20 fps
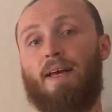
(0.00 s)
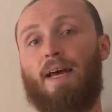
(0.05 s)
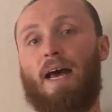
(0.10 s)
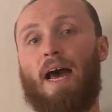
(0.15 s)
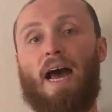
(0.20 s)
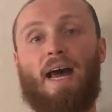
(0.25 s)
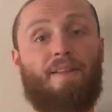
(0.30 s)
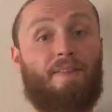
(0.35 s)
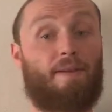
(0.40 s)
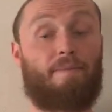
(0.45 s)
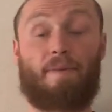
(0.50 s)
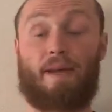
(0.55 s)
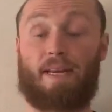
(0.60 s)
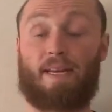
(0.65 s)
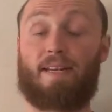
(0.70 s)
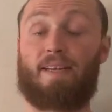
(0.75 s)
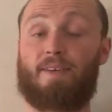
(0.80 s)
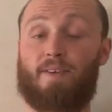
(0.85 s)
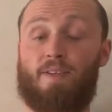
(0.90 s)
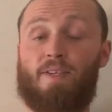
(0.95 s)
and the
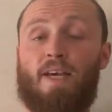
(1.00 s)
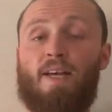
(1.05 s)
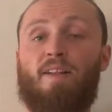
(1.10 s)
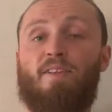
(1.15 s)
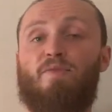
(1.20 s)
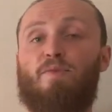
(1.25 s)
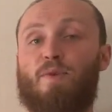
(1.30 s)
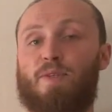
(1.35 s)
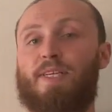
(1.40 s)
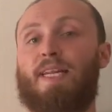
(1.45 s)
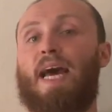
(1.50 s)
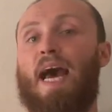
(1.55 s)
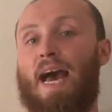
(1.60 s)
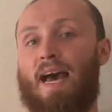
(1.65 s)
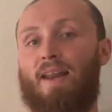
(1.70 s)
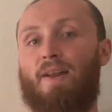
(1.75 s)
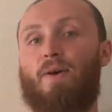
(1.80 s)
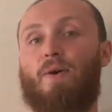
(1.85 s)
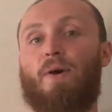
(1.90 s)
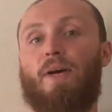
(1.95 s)
metal itself was an
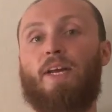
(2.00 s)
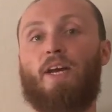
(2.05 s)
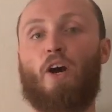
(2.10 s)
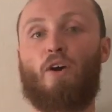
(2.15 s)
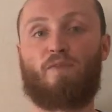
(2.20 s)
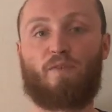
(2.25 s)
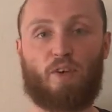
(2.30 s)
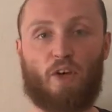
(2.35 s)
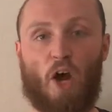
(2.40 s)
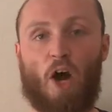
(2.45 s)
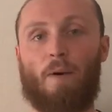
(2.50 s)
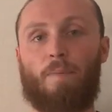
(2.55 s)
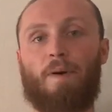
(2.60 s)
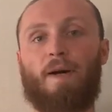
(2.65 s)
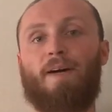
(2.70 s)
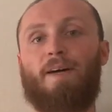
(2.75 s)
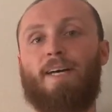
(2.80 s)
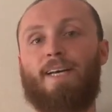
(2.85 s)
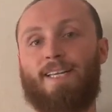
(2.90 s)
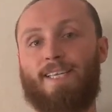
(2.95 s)
alloy of
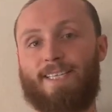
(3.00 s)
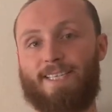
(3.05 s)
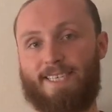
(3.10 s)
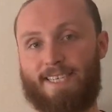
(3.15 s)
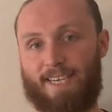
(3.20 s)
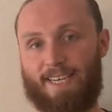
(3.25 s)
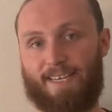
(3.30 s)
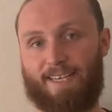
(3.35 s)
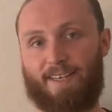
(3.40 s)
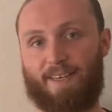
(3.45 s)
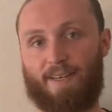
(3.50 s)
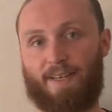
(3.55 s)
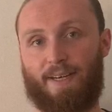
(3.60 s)
copper and tin.